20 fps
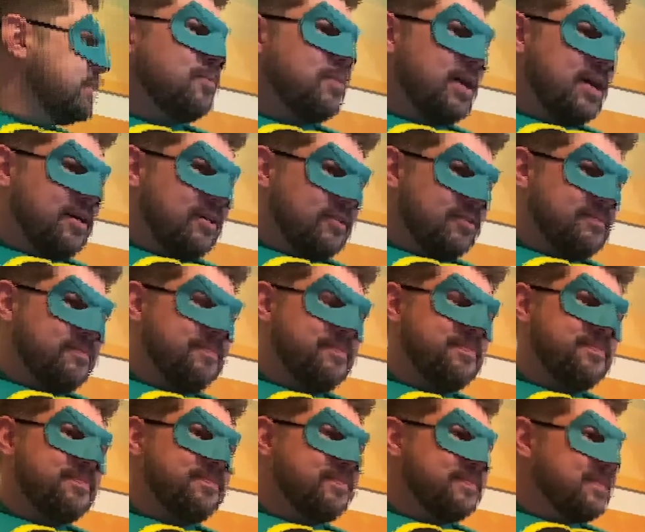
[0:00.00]
Well,
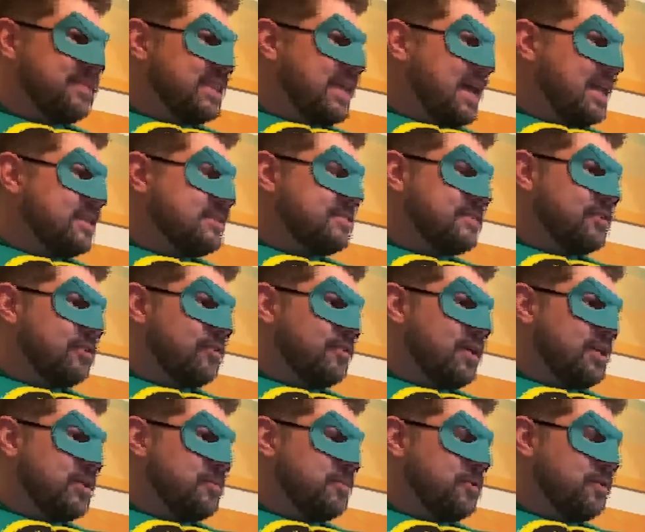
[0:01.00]
that is
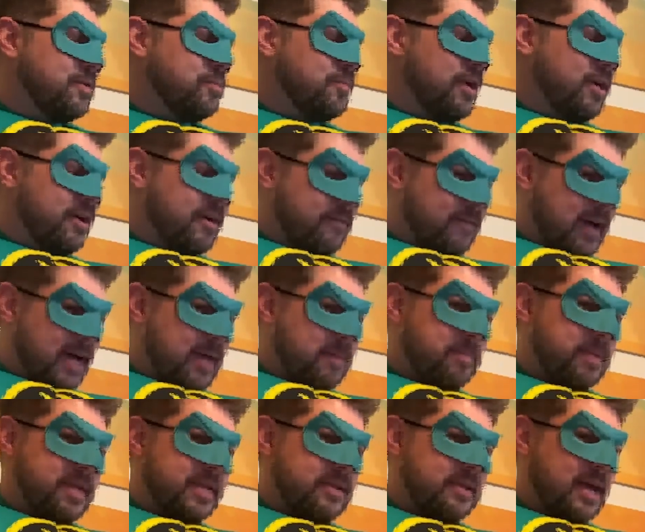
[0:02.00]
incredible. And where have I
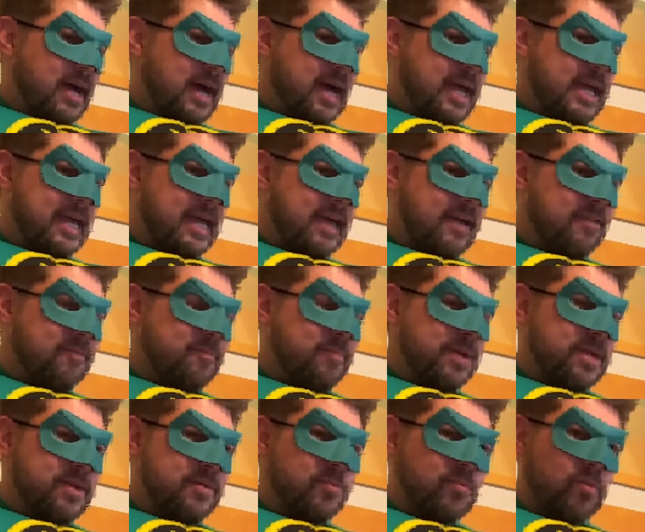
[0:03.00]
been? I have
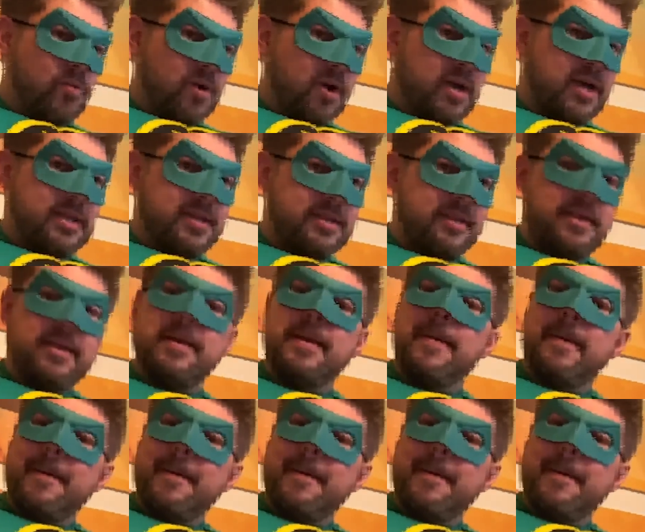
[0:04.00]
been one